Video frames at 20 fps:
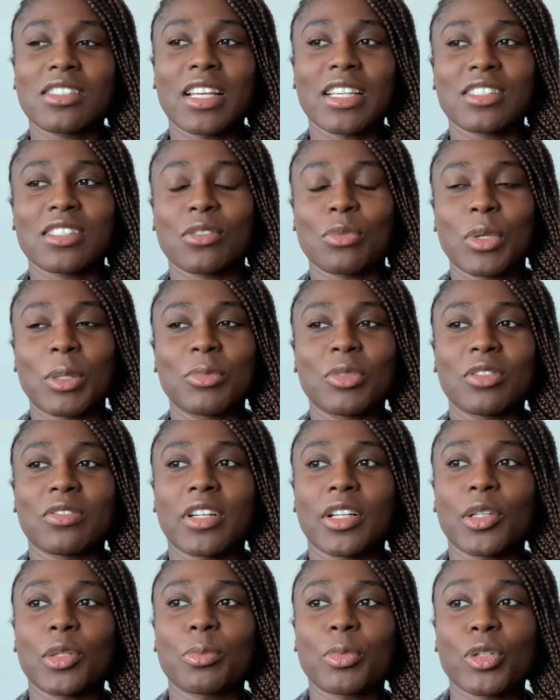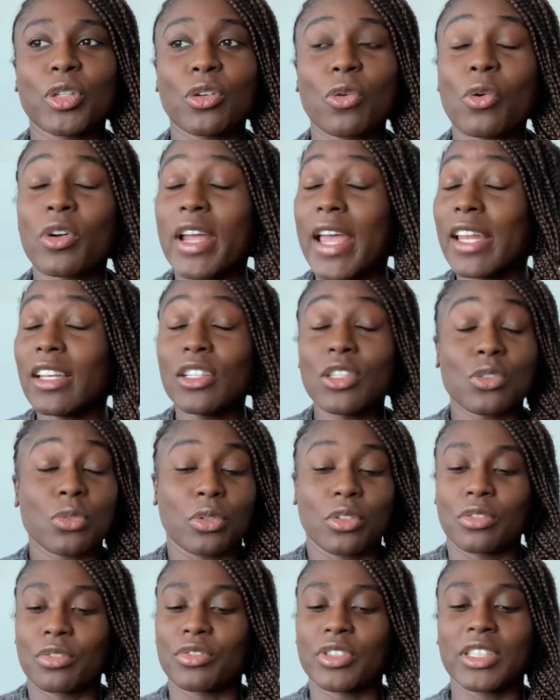as a web developer or any sort
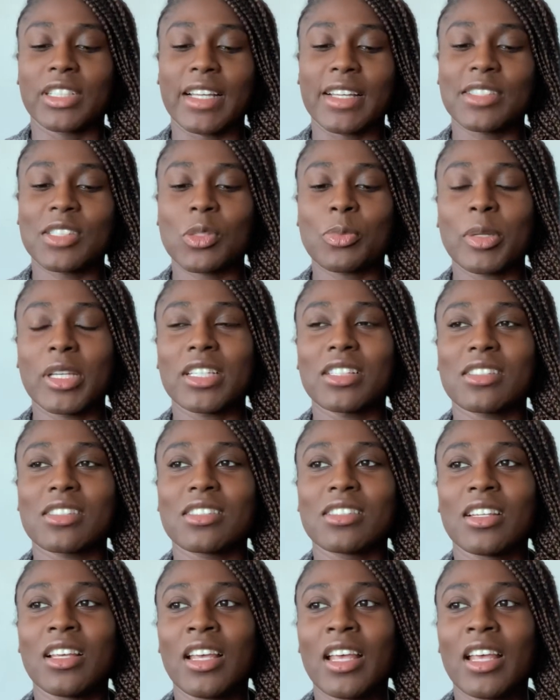of freelance space,